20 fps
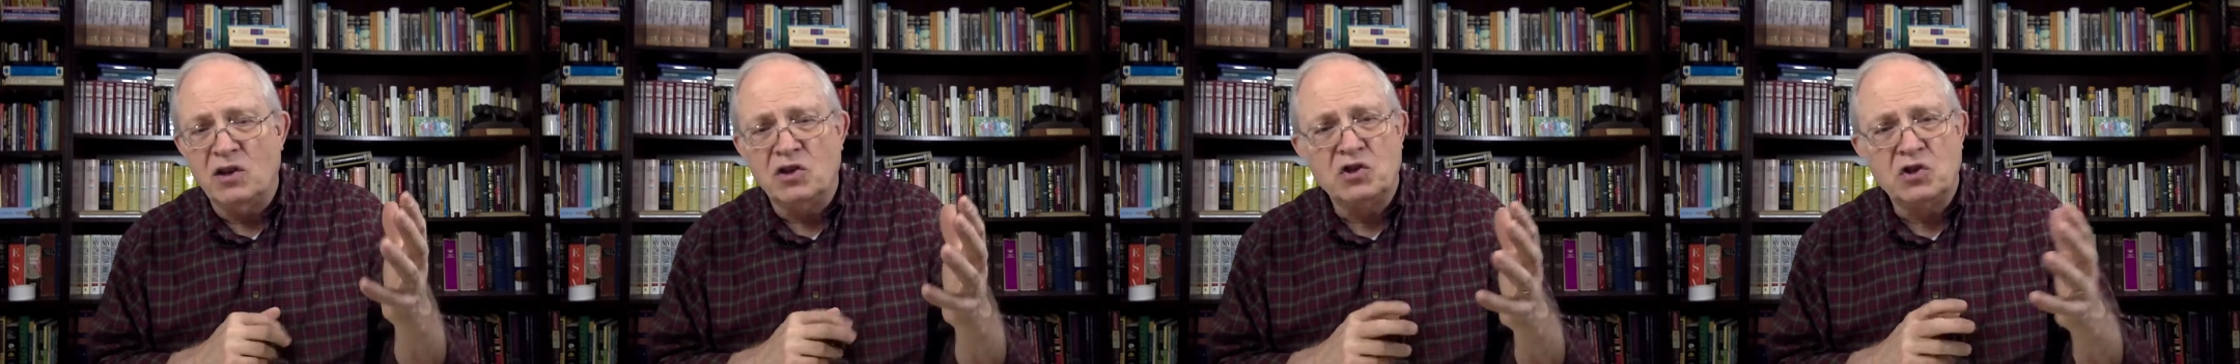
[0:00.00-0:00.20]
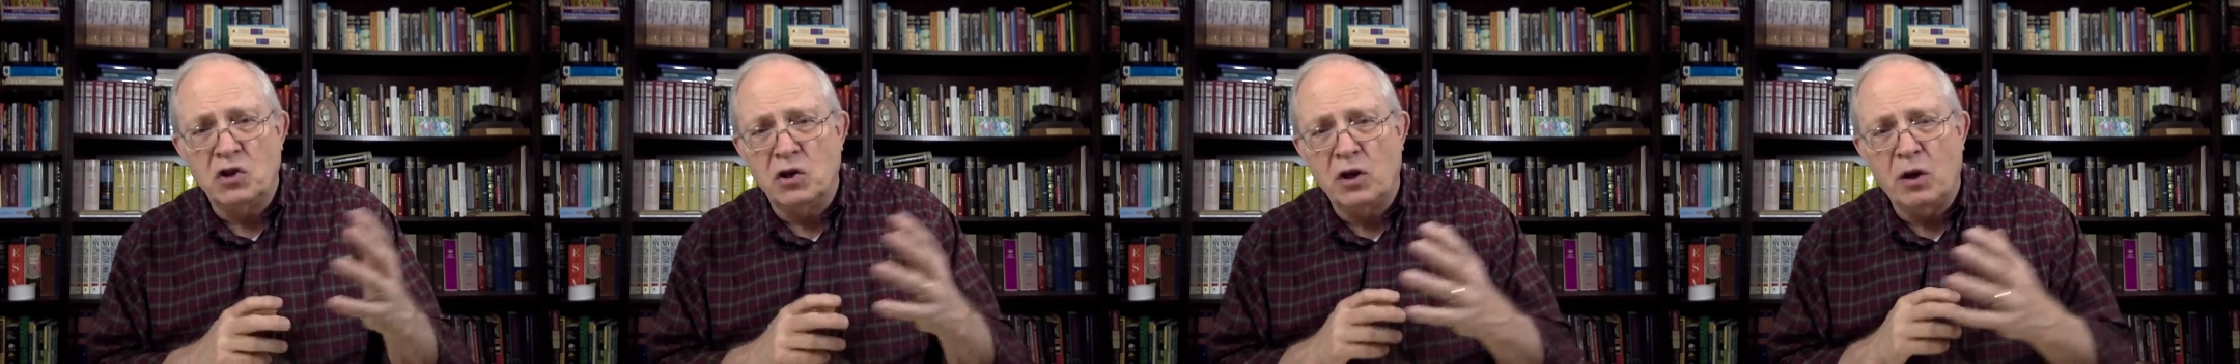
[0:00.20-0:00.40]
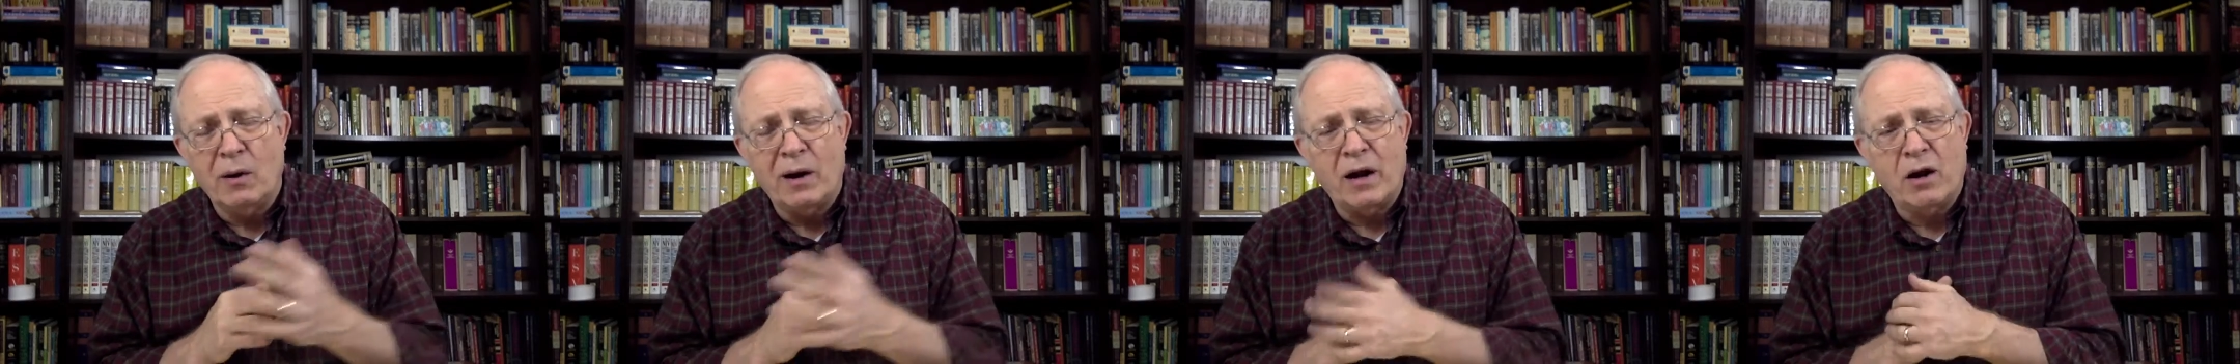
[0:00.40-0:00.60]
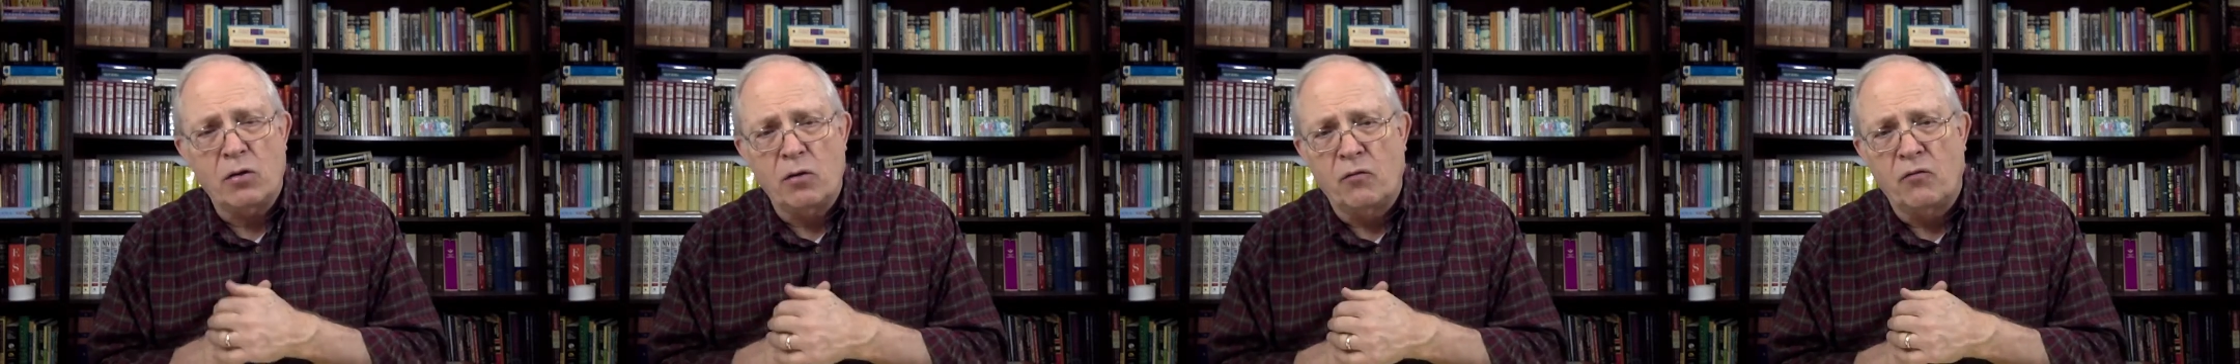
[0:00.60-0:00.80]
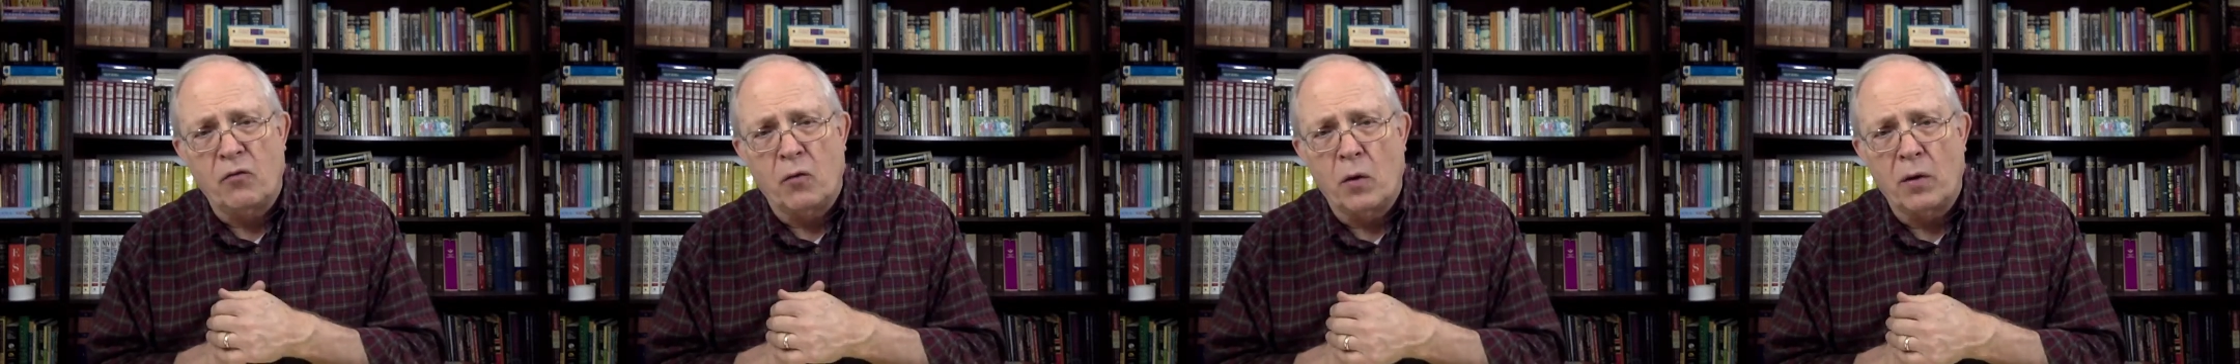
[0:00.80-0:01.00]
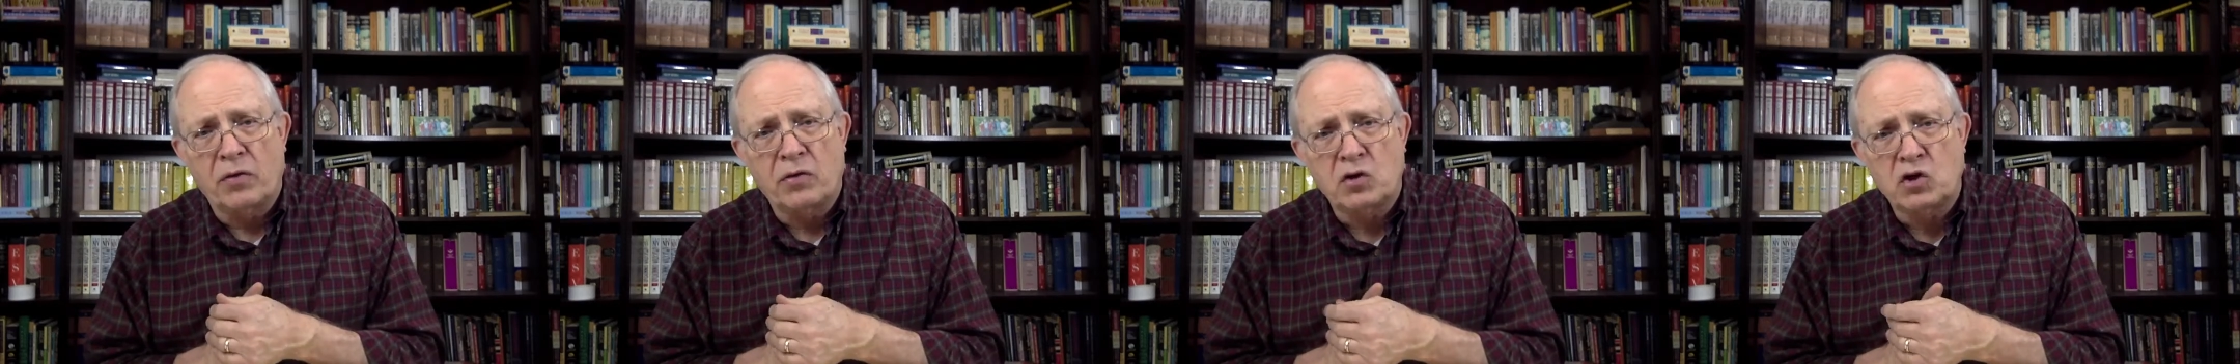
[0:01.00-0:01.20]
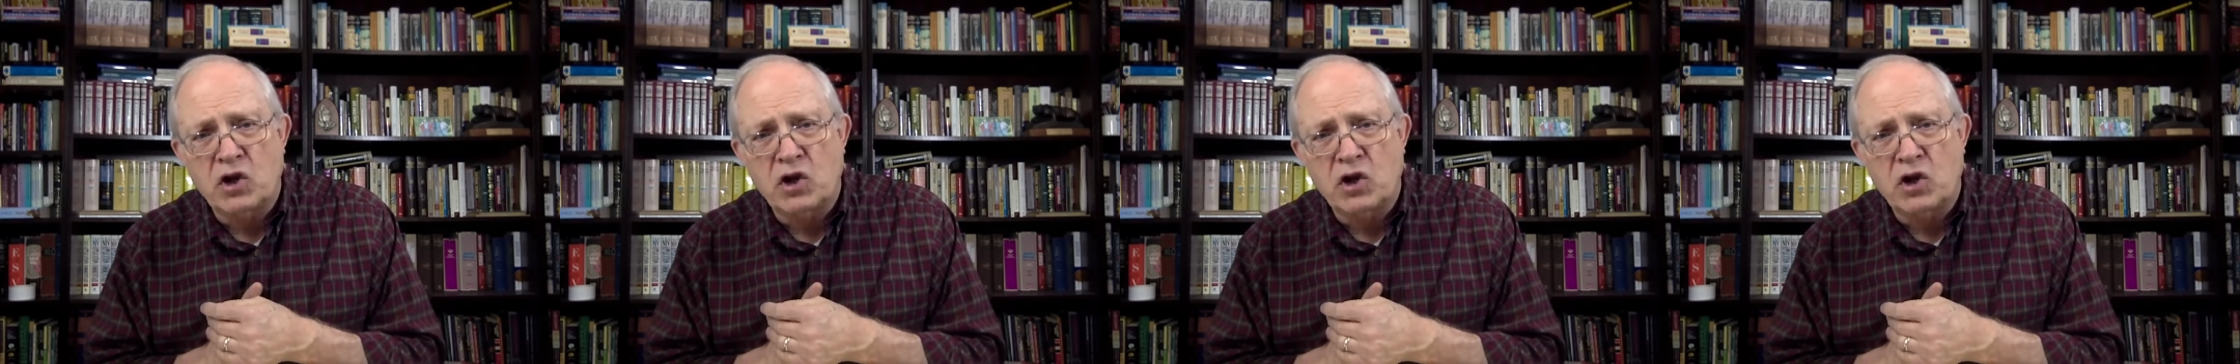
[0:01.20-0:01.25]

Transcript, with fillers: this to you out of the fourth